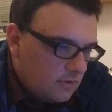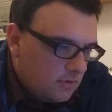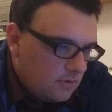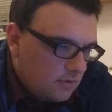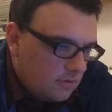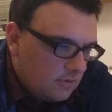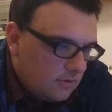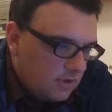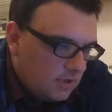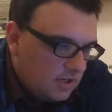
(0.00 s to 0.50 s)

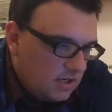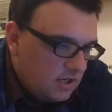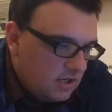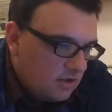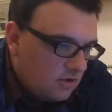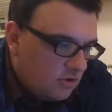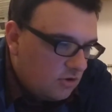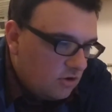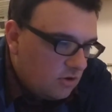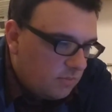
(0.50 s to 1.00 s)
It didn't
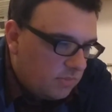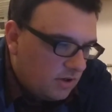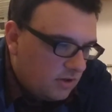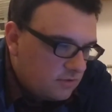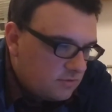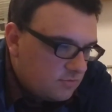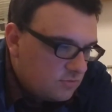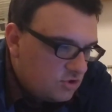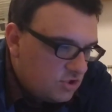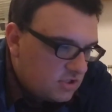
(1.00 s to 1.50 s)
include appearance
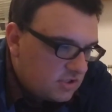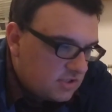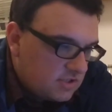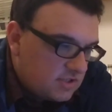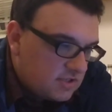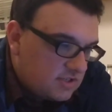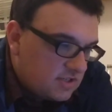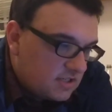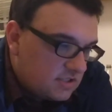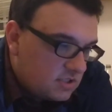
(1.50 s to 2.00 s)
from Jesus. He
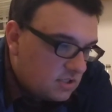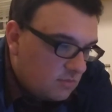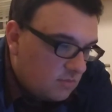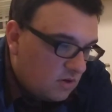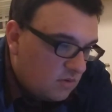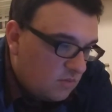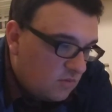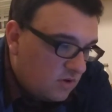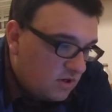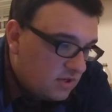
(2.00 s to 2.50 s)
says in the
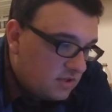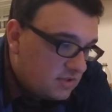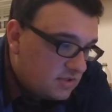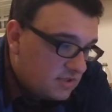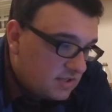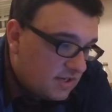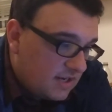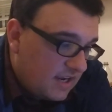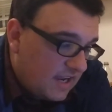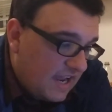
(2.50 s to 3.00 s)
moment was
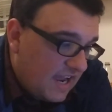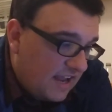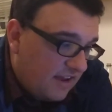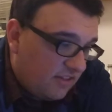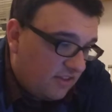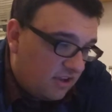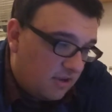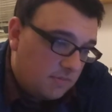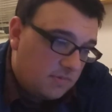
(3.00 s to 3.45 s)
ad-libbed.